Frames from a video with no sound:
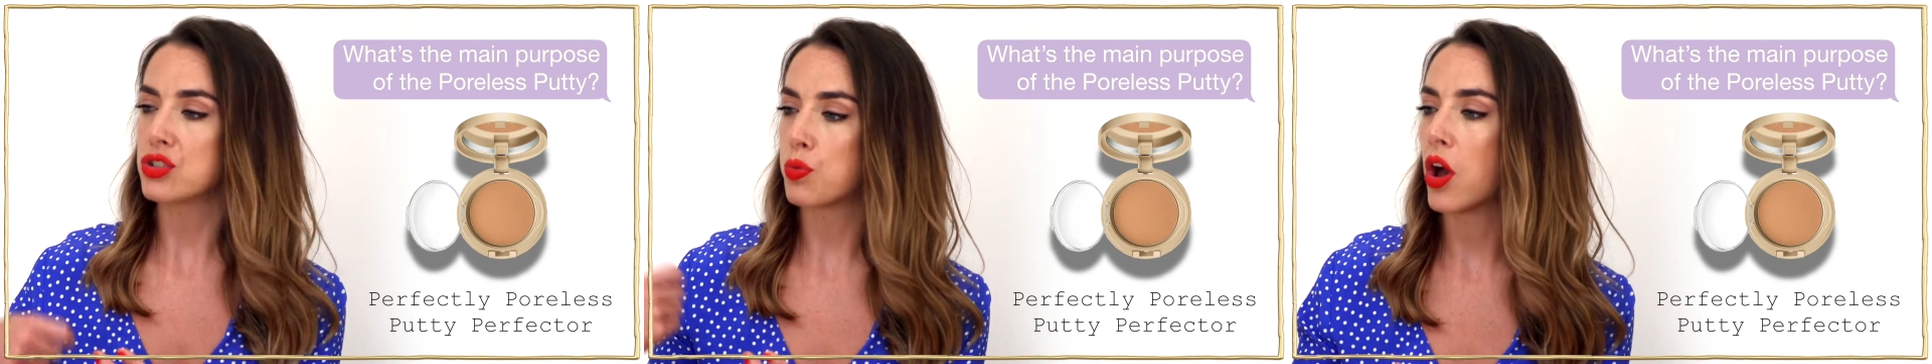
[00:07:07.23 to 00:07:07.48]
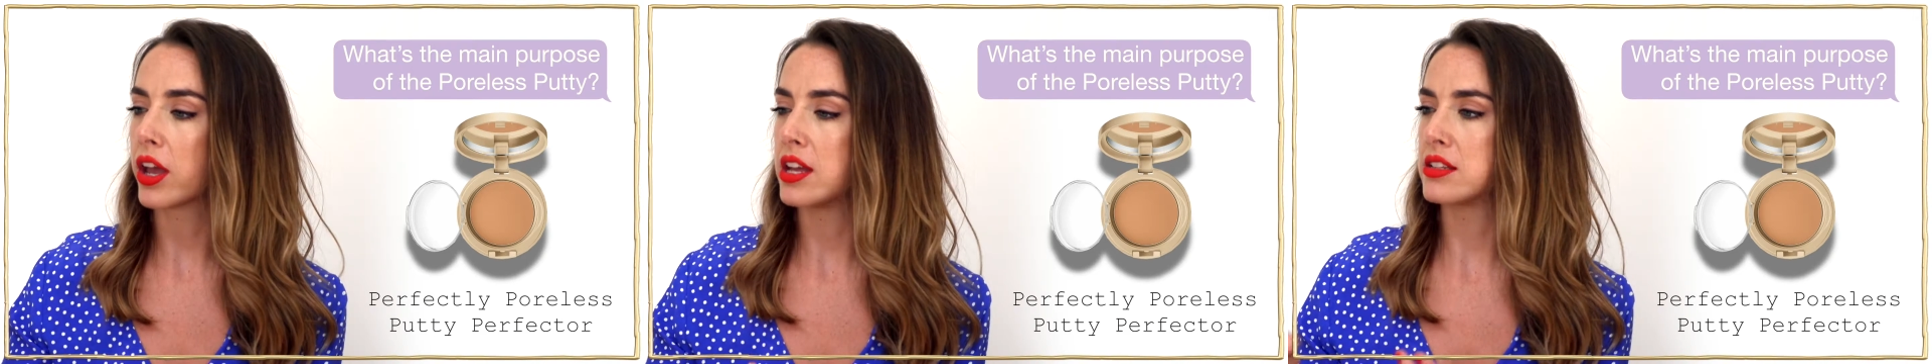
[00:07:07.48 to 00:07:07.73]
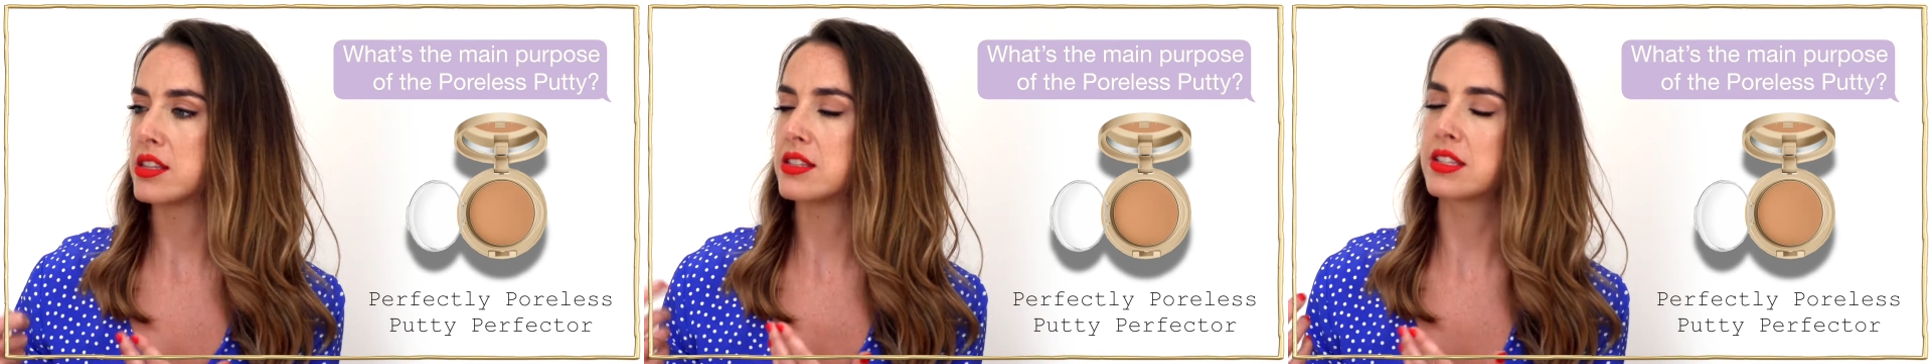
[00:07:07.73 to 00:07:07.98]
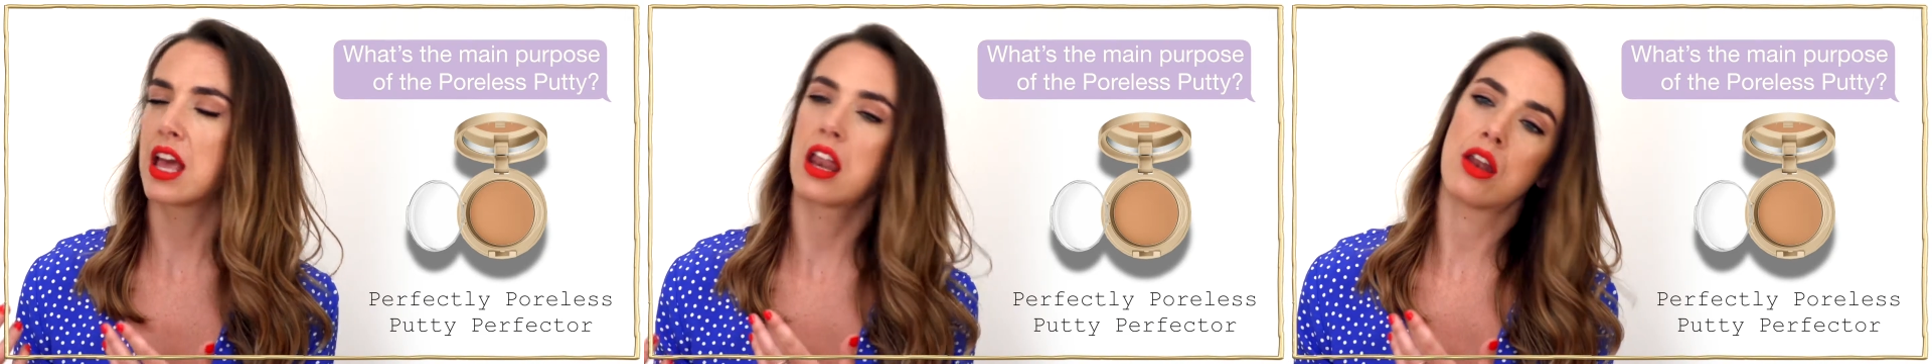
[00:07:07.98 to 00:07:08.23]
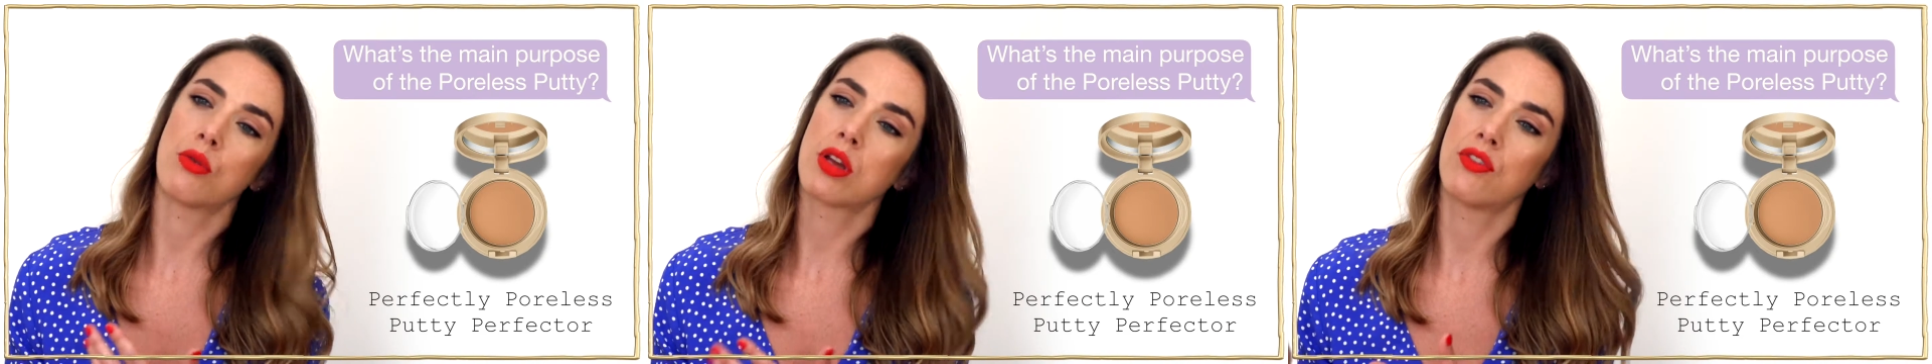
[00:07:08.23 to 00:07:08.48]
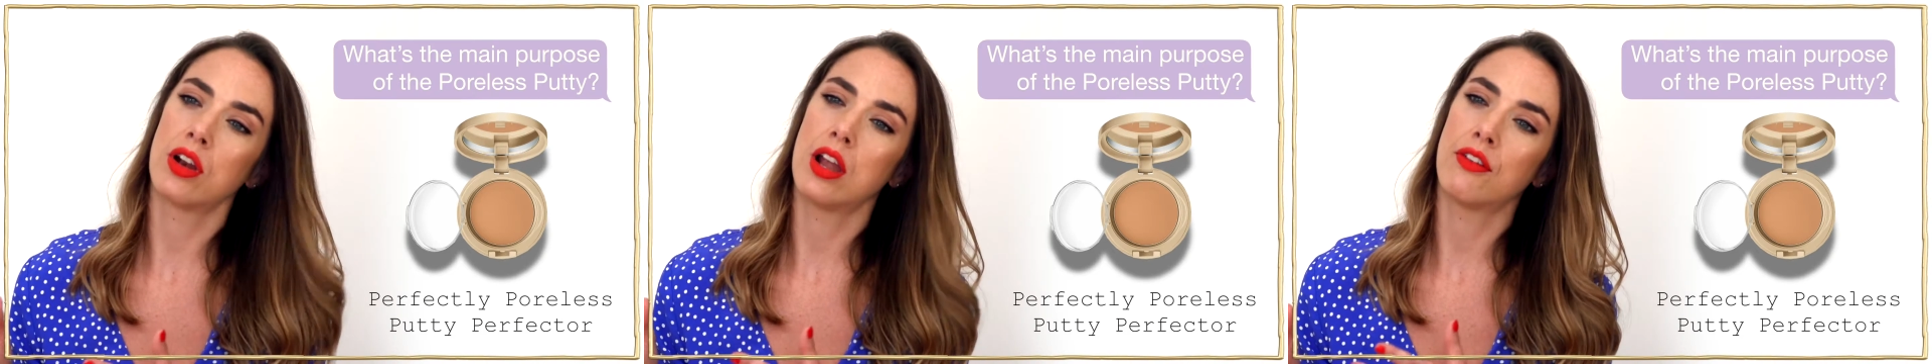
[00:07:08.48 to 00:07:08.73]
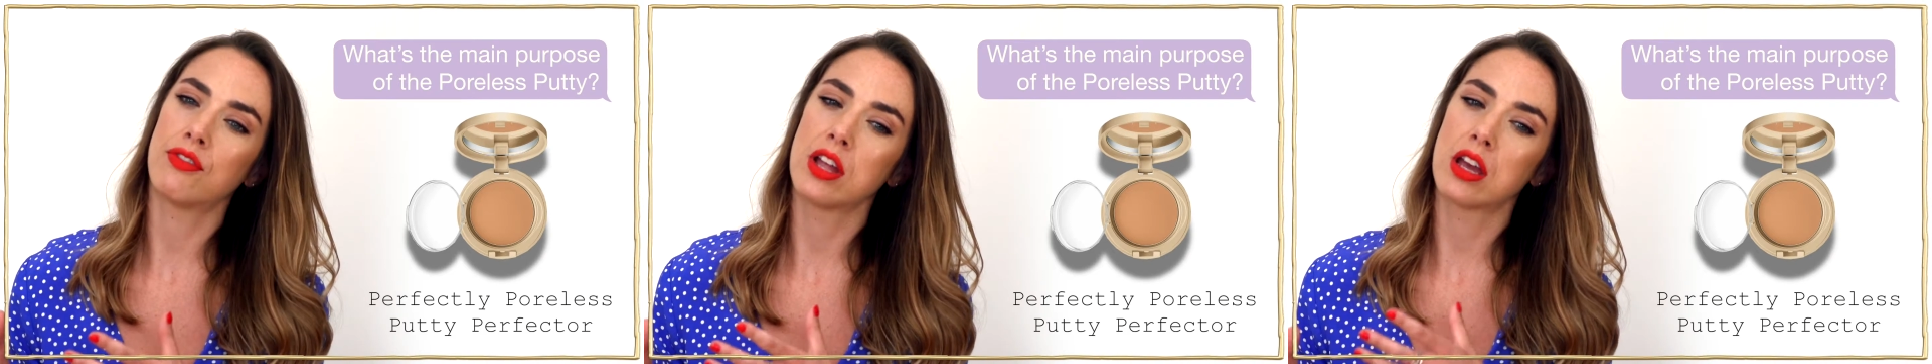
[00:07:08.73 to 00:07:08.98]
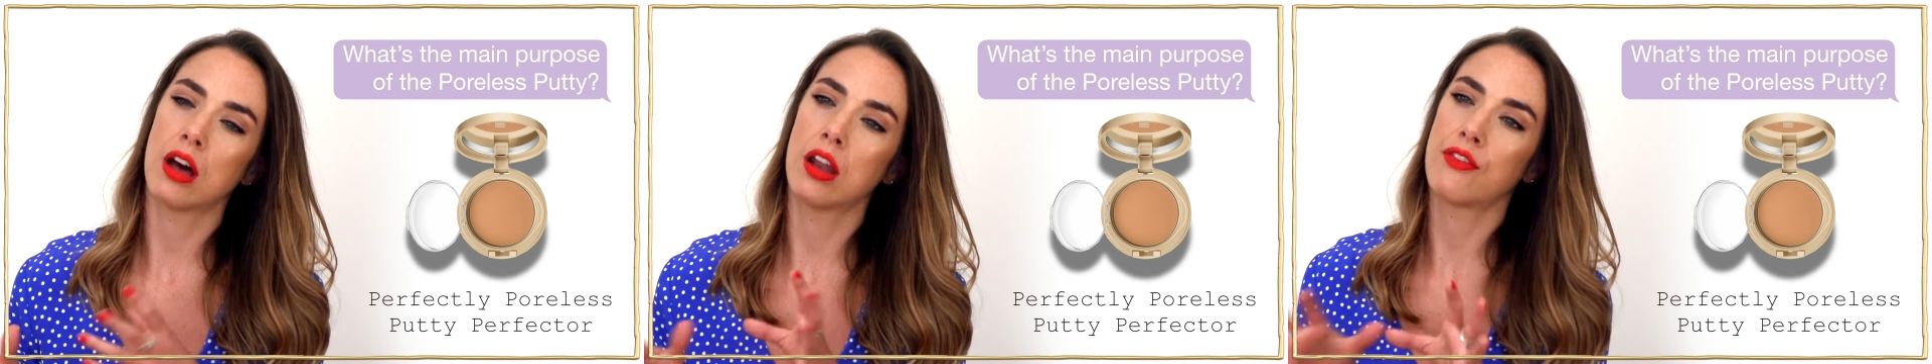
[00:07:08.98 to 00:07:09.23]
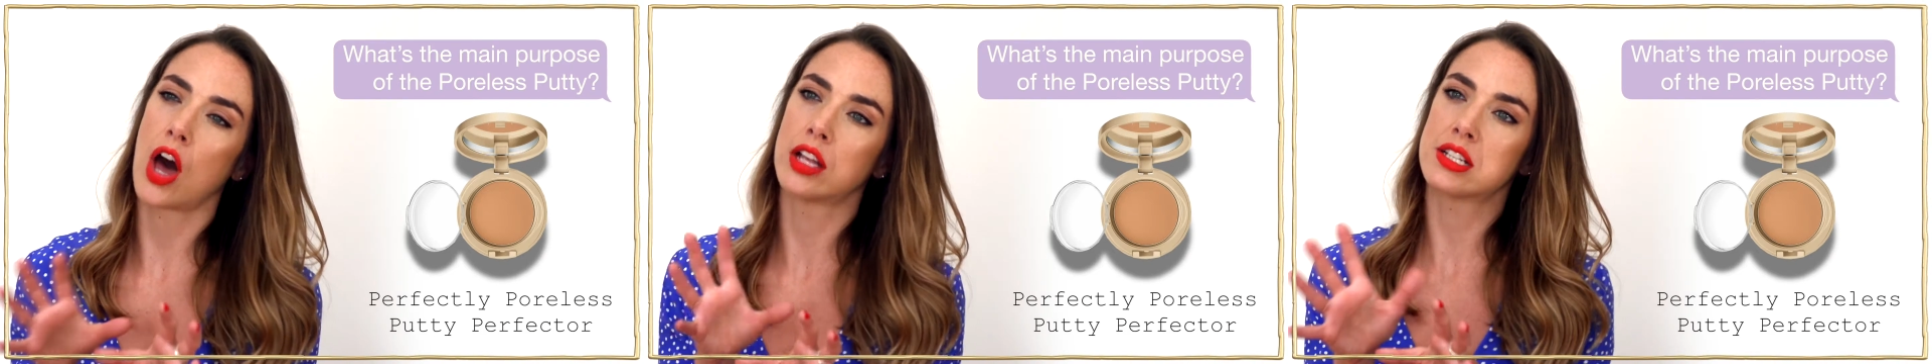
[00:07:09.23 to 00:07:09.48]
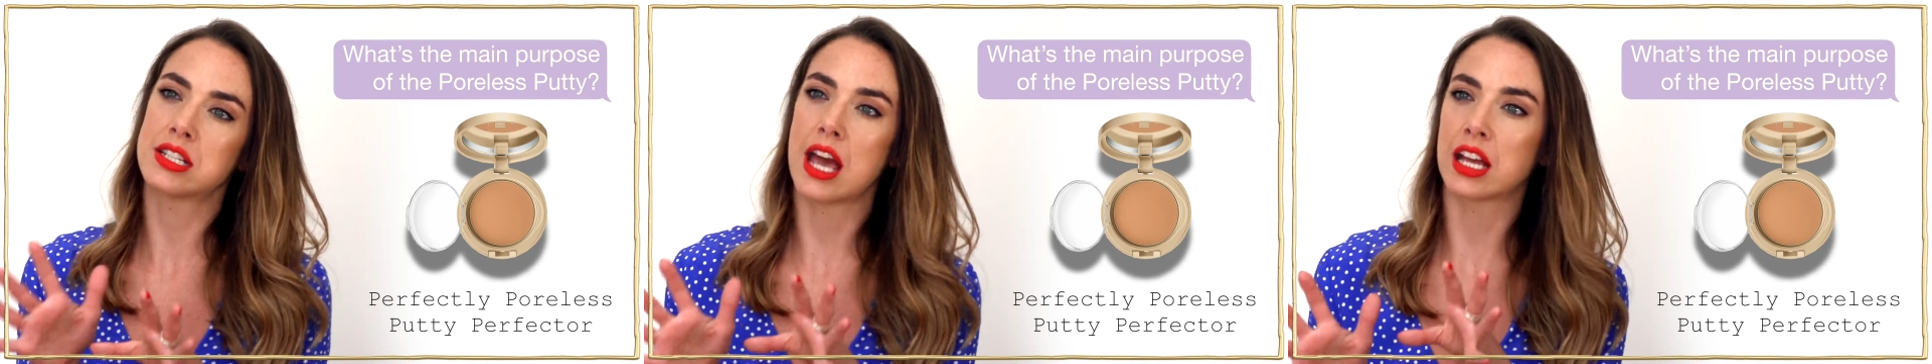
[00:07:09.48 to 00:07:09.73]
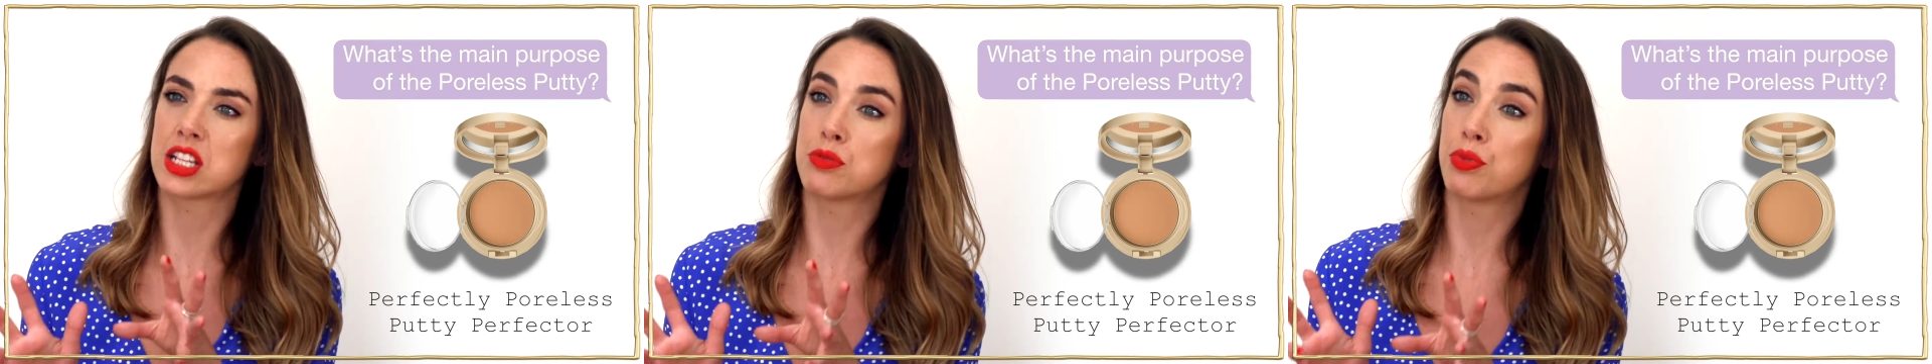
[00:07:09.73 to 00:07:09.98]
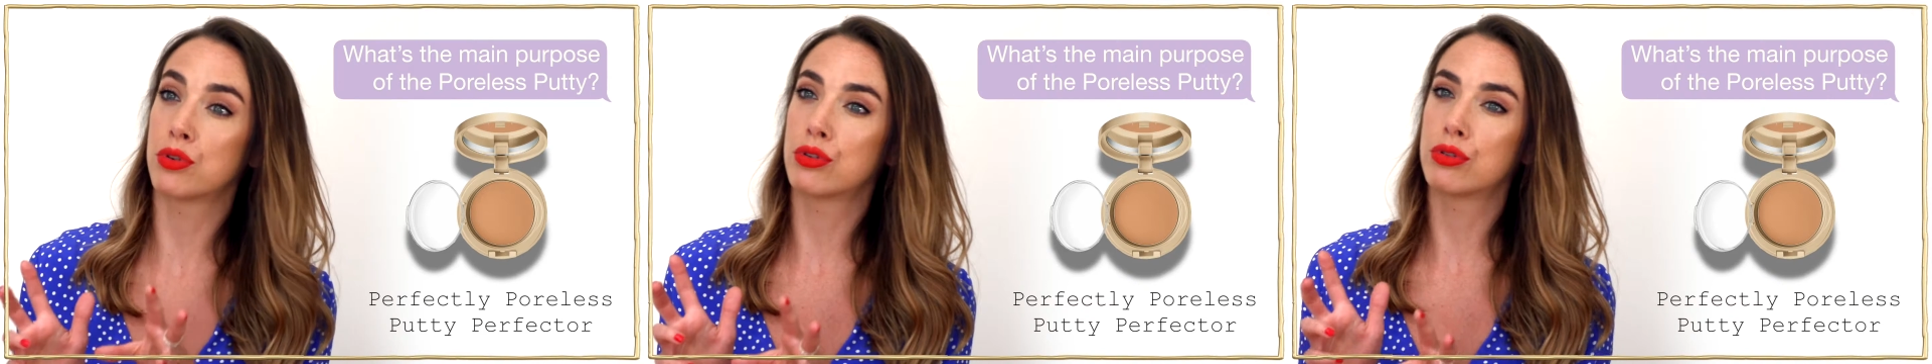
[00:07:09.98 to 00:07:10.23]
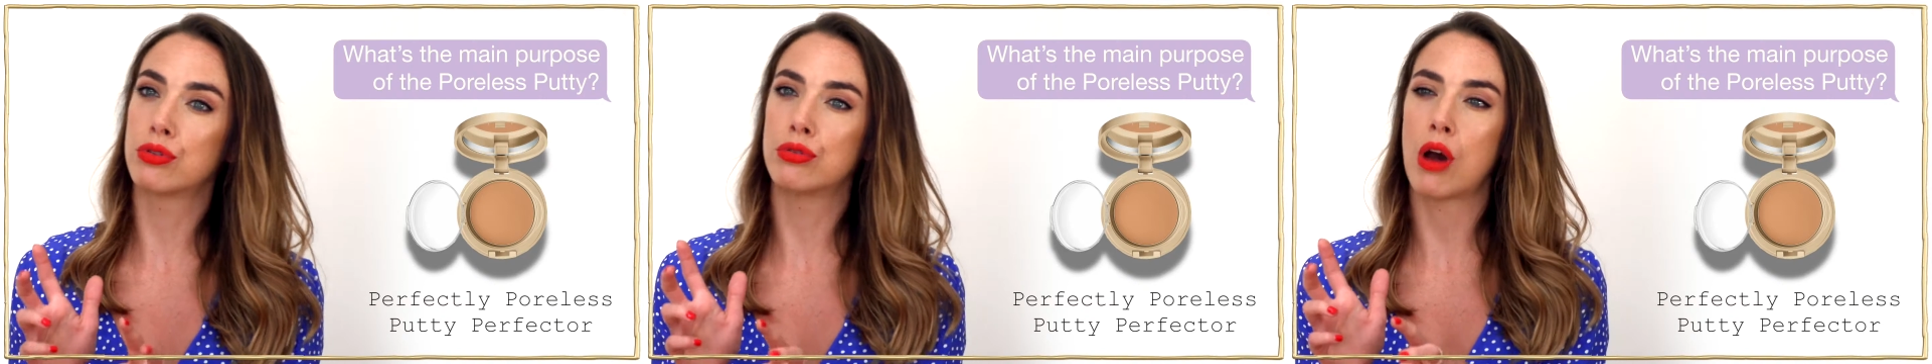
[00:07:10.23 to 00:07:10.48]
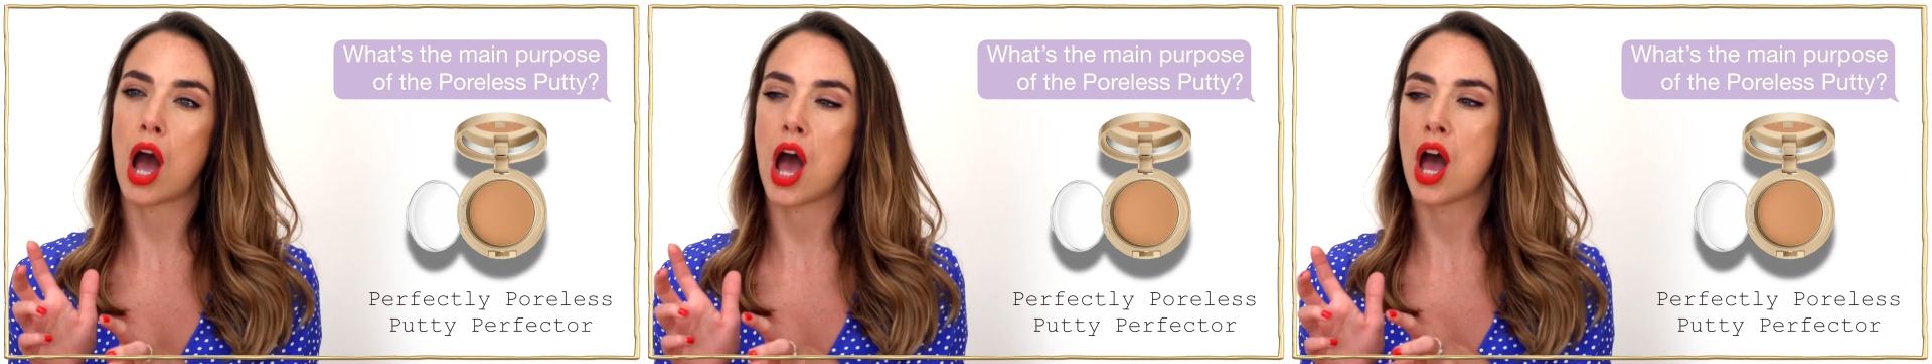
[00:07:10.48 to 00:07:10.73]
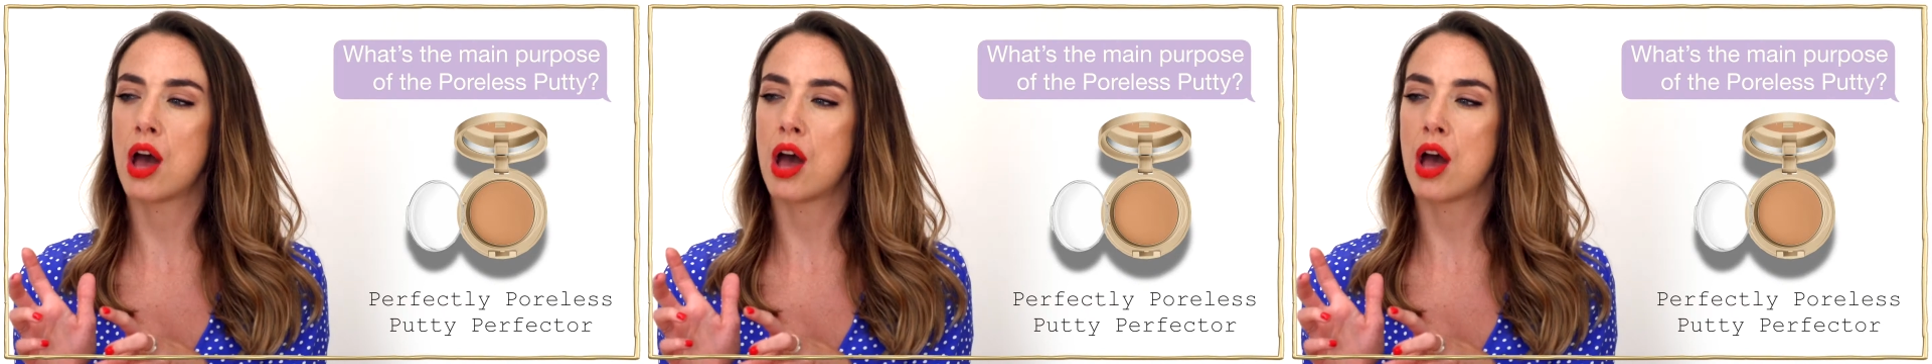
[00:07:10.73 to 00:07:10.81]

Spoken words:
just work it into the skin and it'll give a lovely kind of undetectable